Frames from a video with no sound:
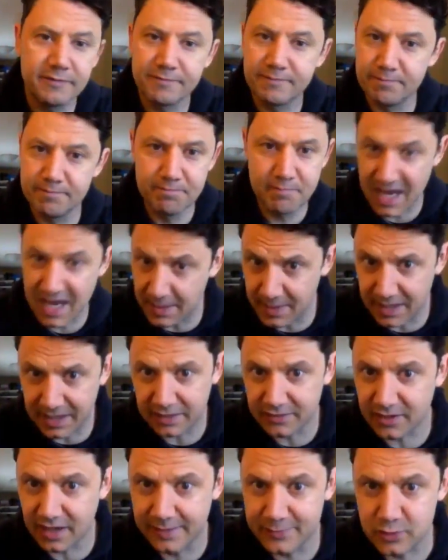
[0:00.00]
many, many
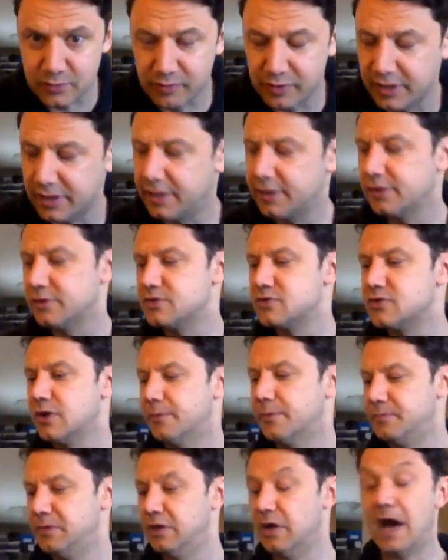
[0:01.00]
times over the years.
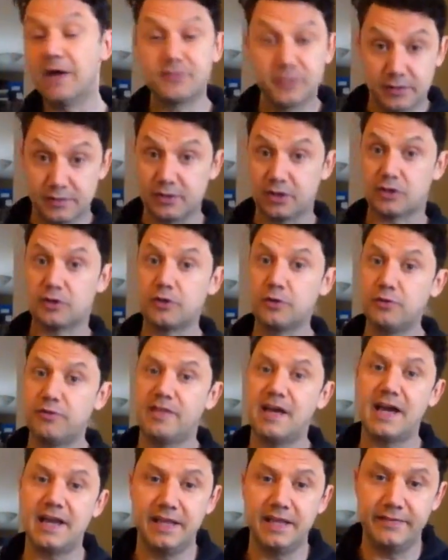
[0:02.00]
So you have to include
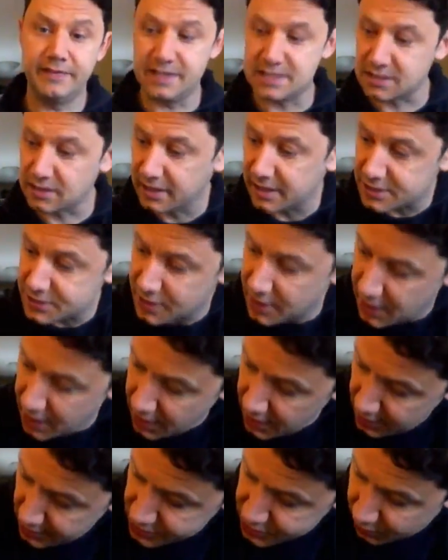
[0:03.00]
that in this list.
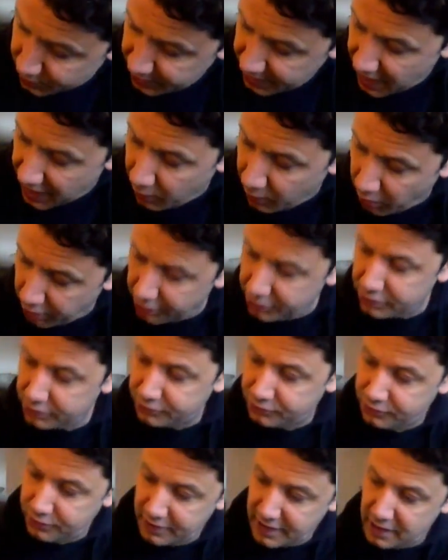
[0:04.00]
So I wanted
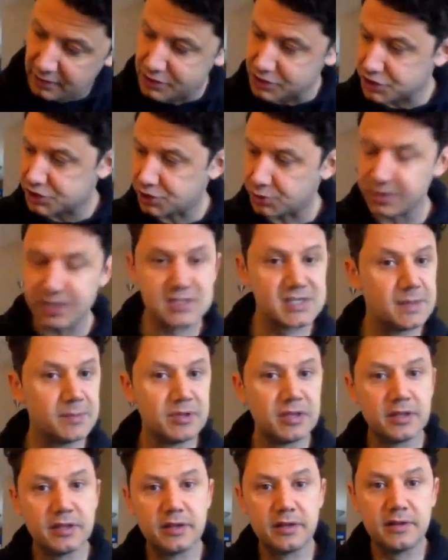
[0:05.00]
to now just show you some
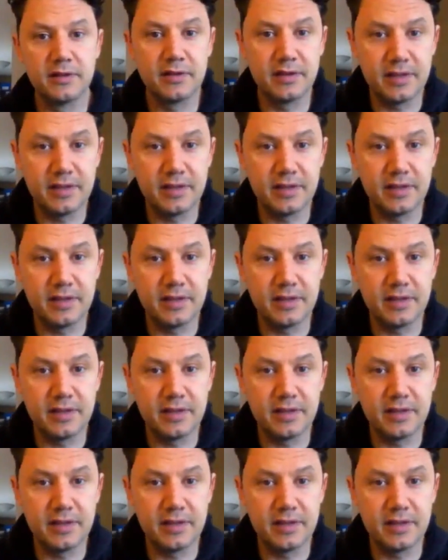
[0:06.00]
of the